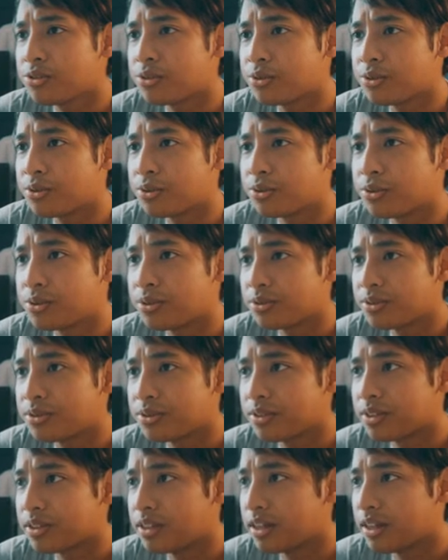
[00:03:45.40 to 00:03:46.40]
so
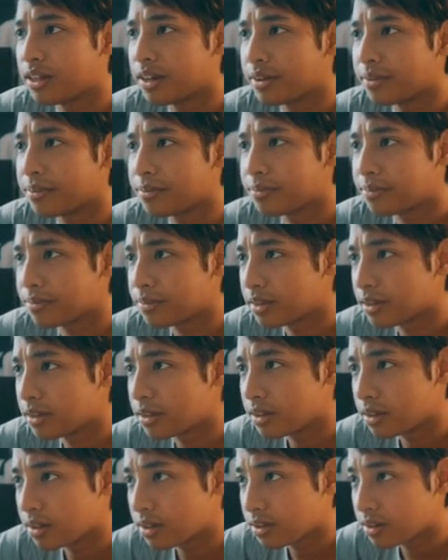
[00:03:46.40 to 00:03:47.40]
the
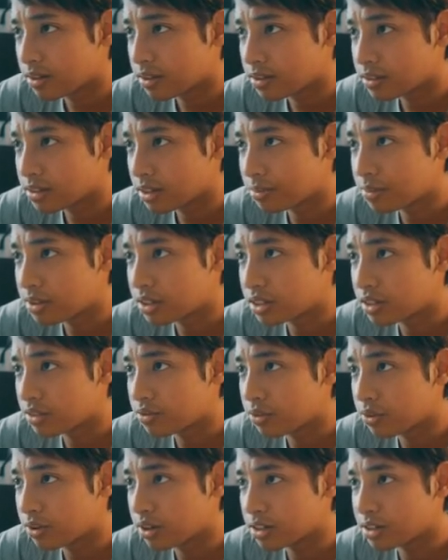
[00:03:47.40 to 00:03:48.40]
subject
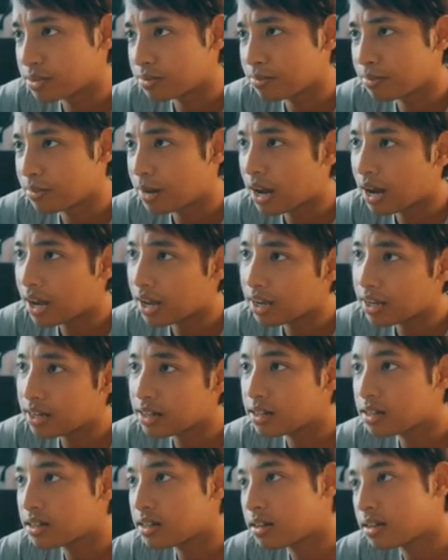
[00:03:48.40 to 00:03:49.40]
in focus
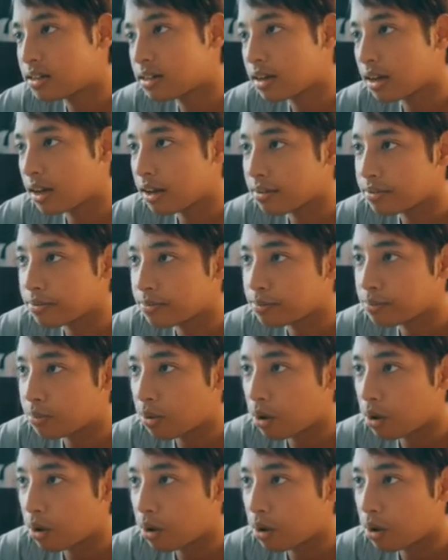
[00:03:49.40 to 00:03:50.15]
might have